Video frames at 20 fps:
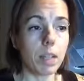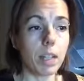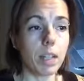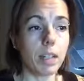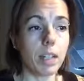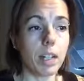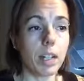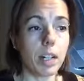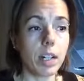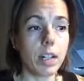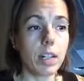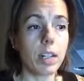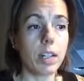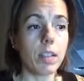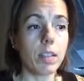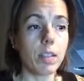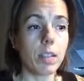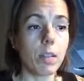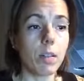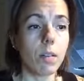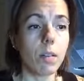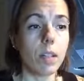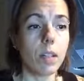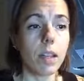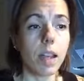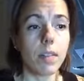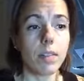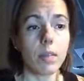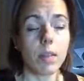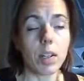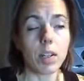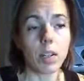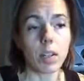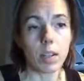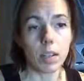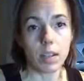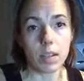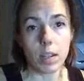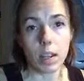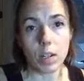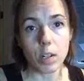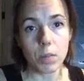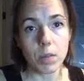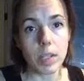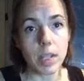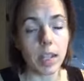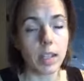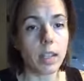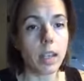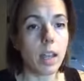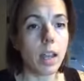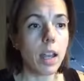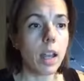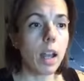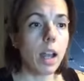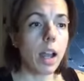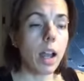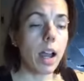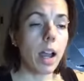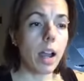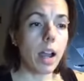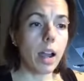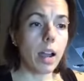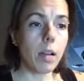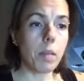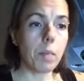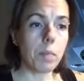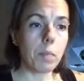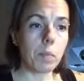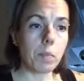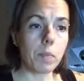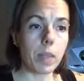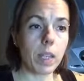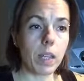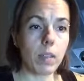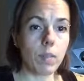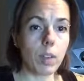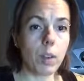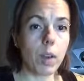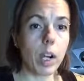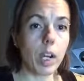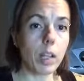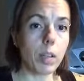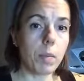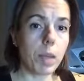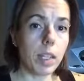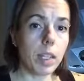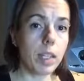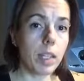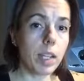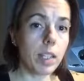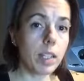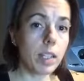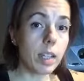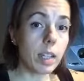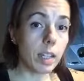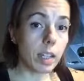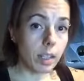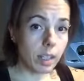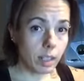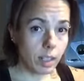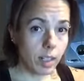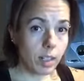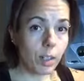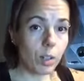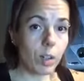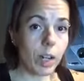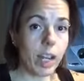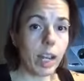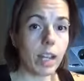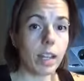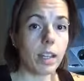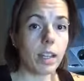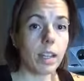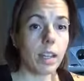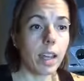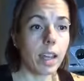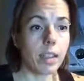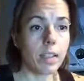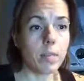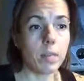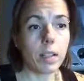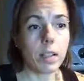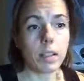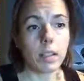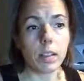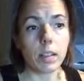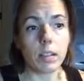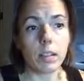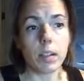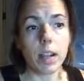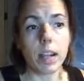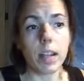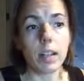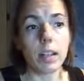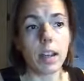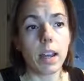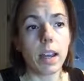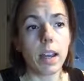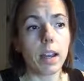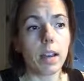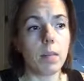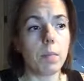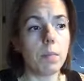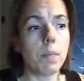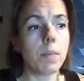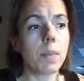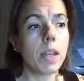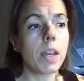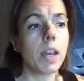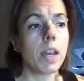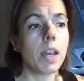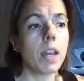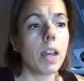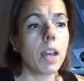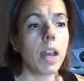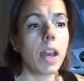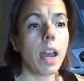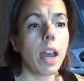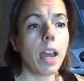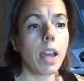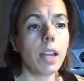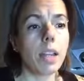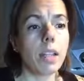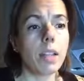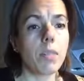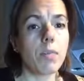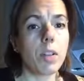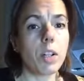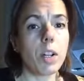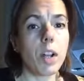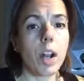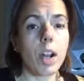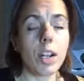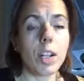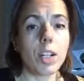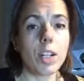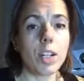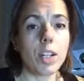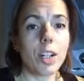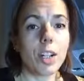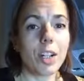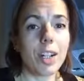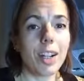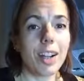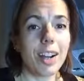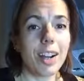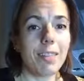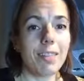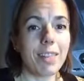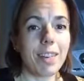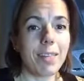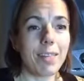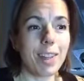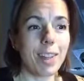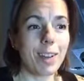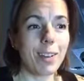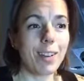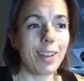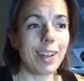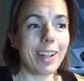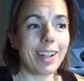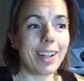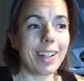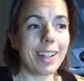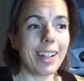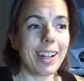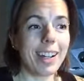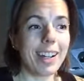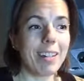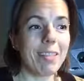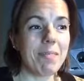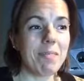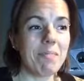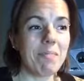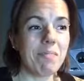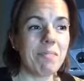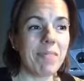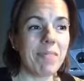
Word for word: an irritant. So you have to make sure that it is 100%. Um, if you are going to be ingesting it, clinical grade, has to be clinical grade. Um, and if you're not sure of, of the oil, um,